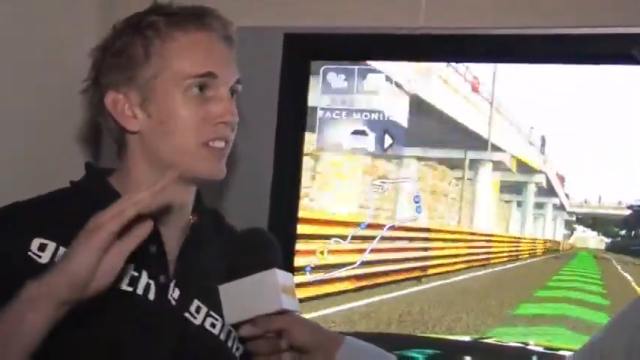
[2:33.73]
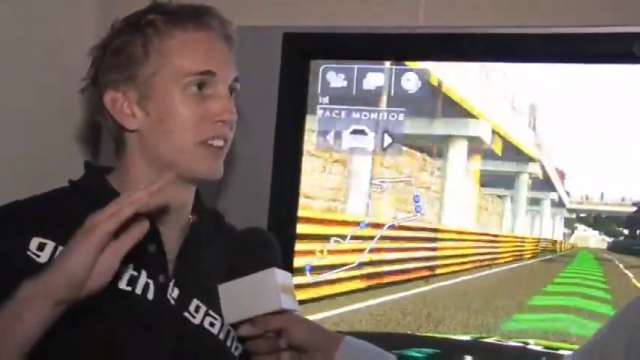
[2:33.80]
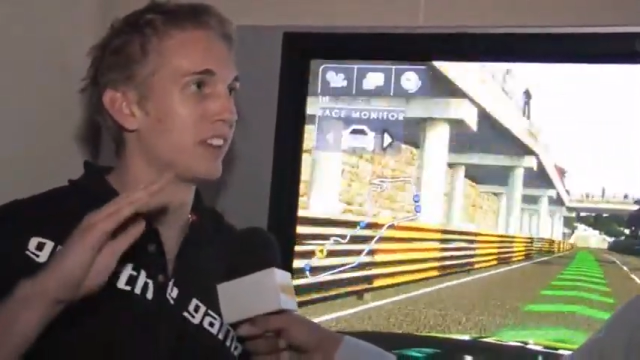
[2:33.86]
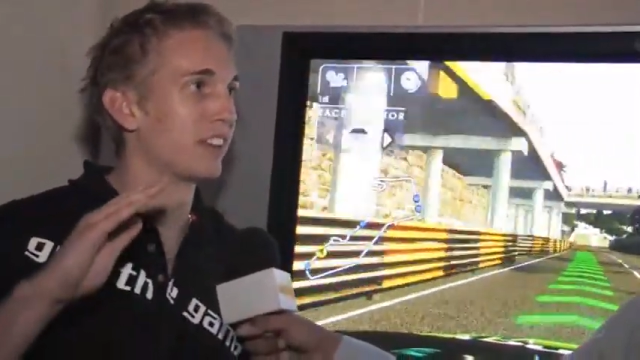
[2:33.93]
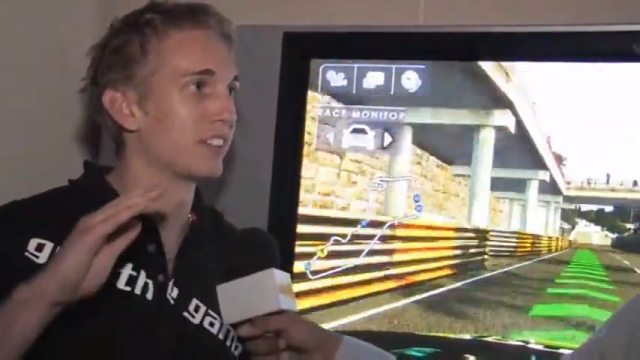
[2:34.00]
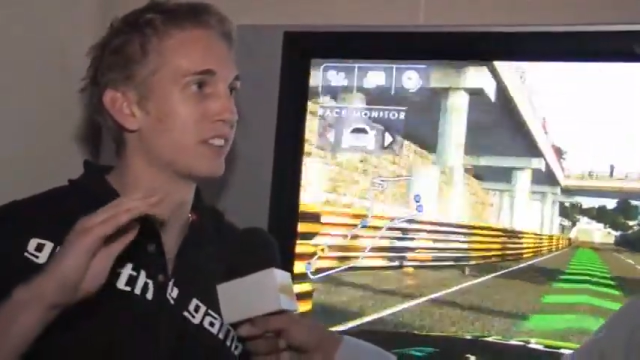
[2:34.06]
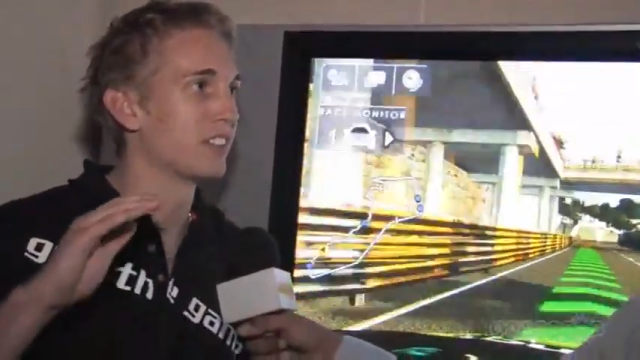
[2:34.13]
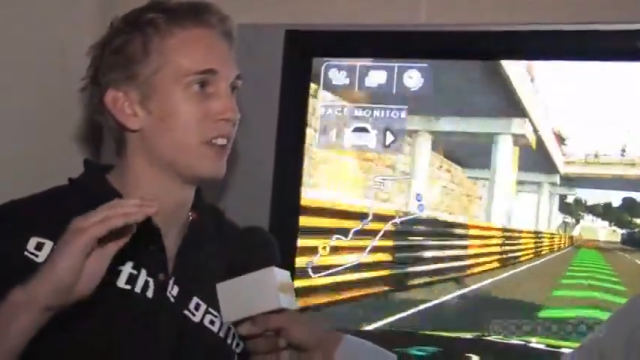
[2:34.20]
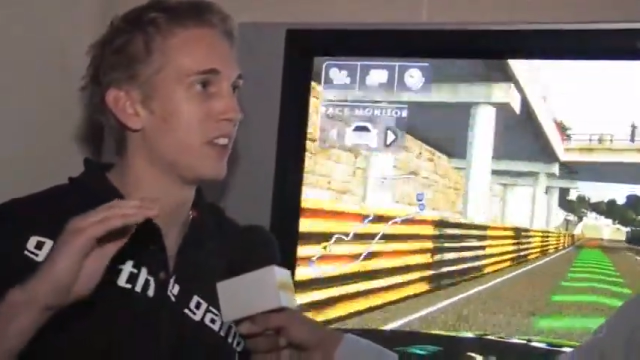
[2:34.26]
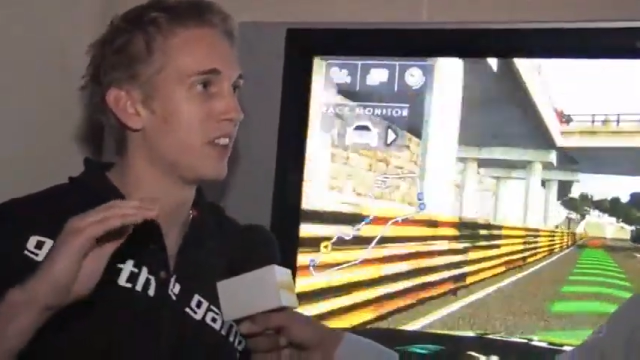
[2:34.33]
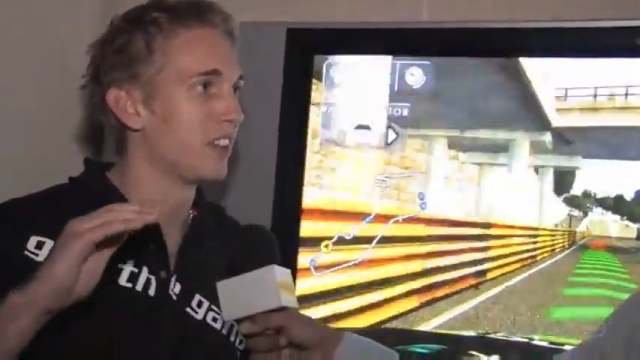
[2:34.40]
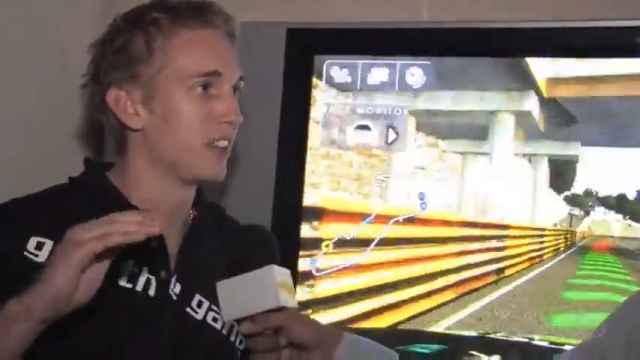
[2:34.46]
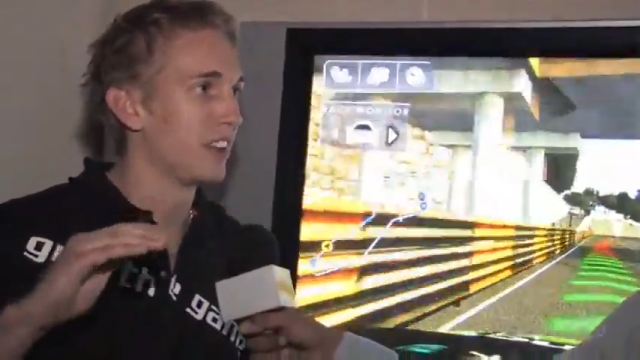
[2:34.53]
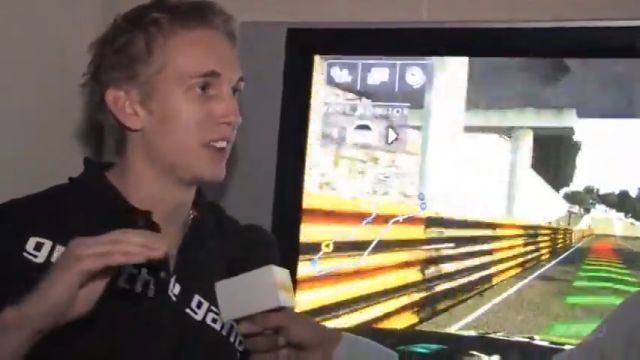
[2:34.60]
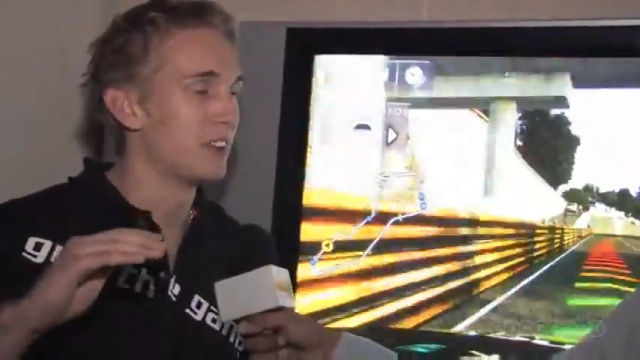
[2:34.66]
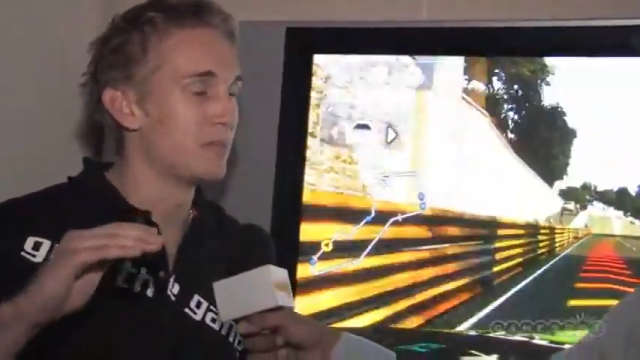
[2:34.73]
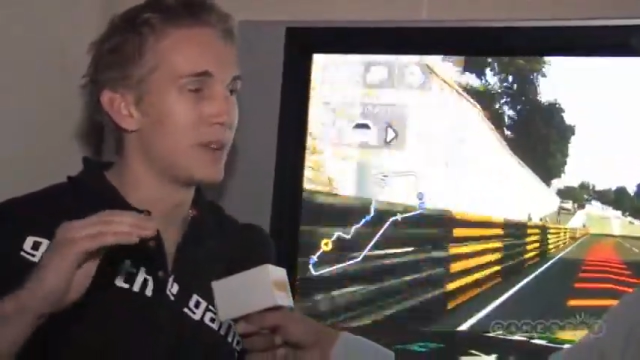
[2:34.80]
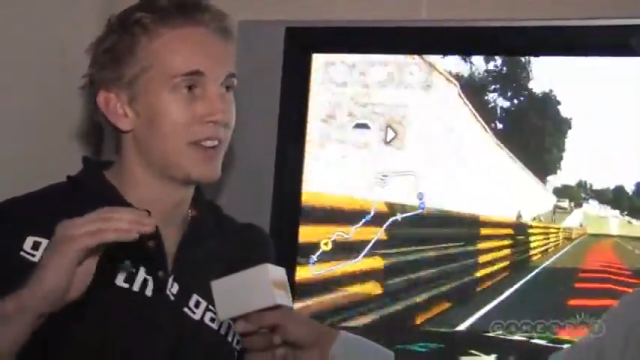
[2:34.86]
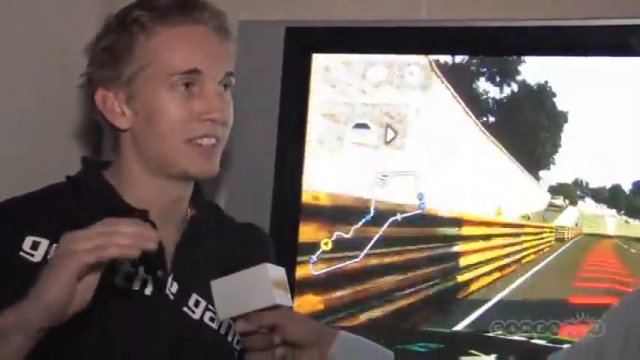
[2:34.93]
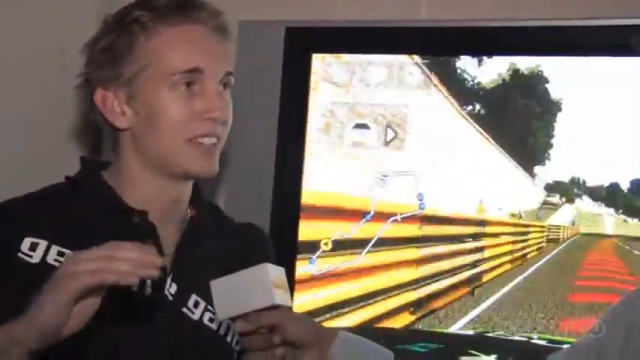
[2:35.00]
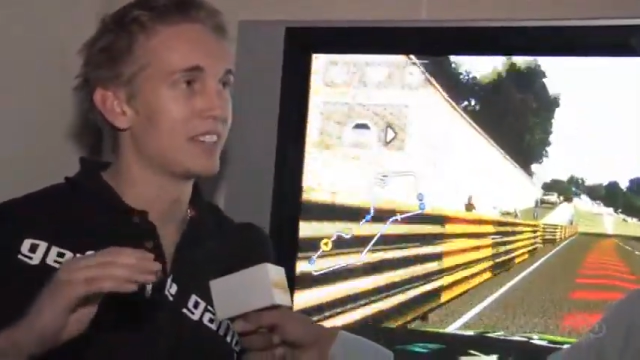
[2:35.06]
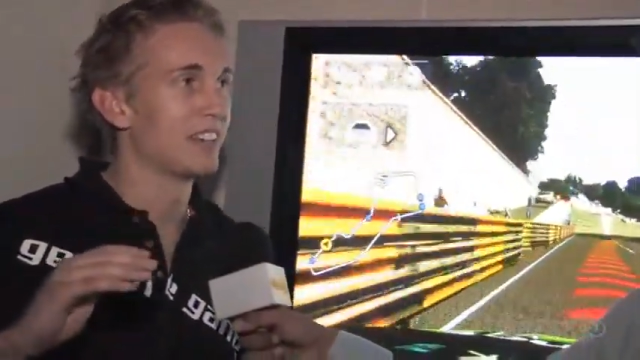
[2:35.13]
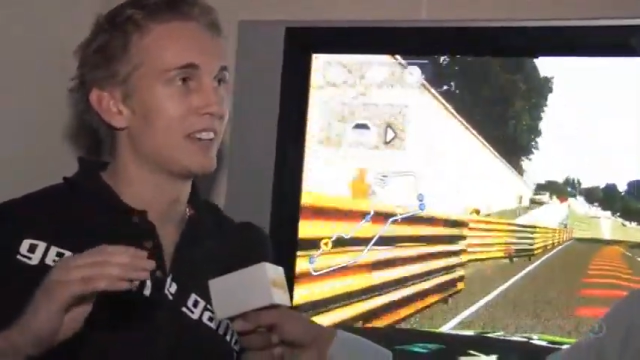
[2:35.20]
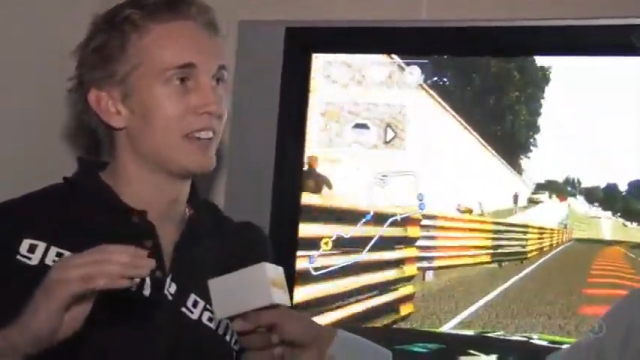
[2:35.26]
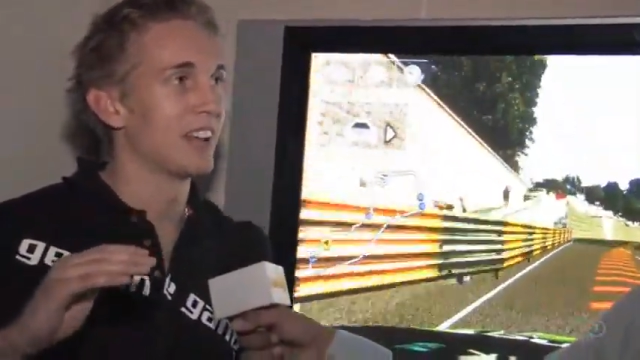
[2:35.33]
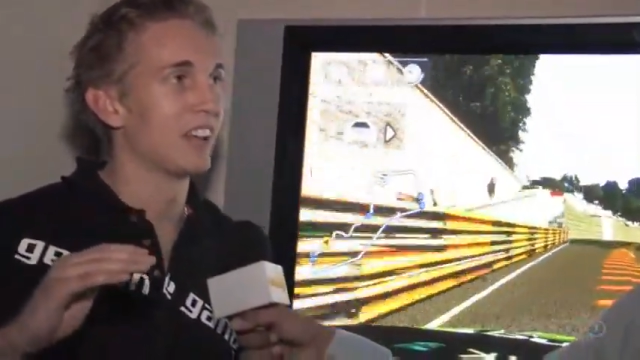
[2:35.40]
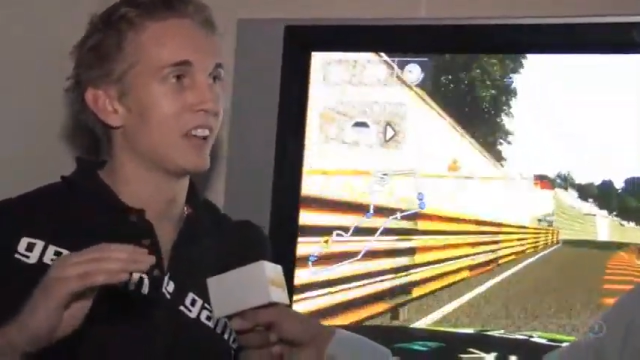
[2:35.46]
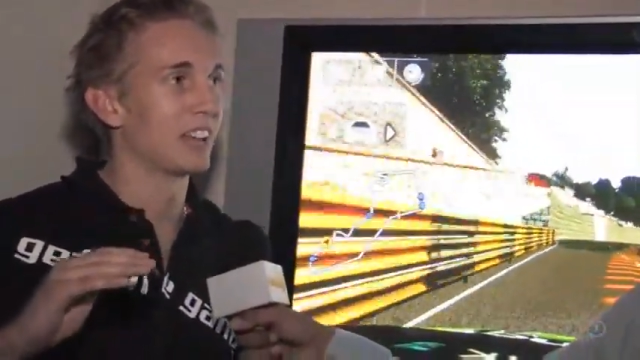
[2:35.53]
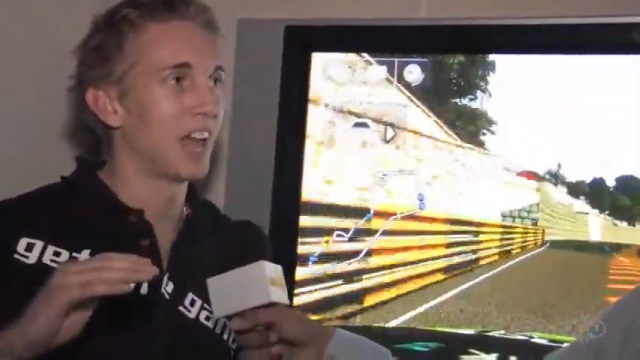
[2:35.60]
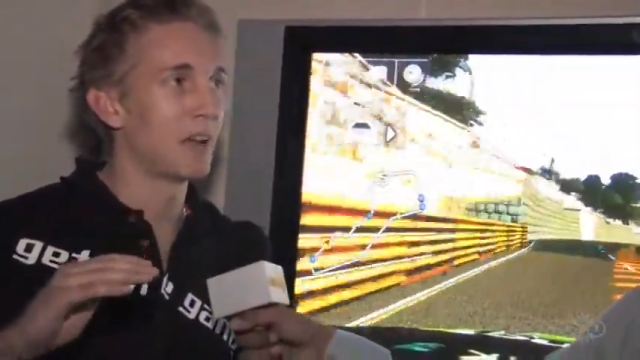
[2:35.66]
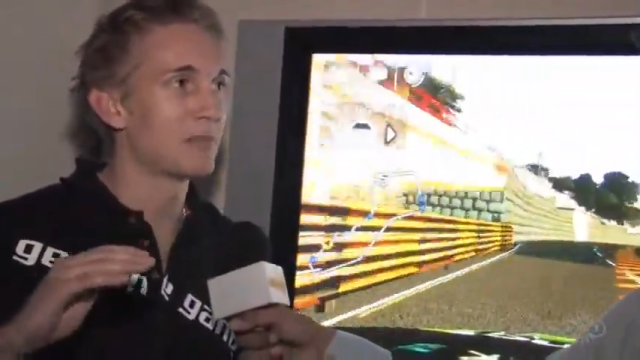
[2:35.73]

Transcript: settings in amazing detail.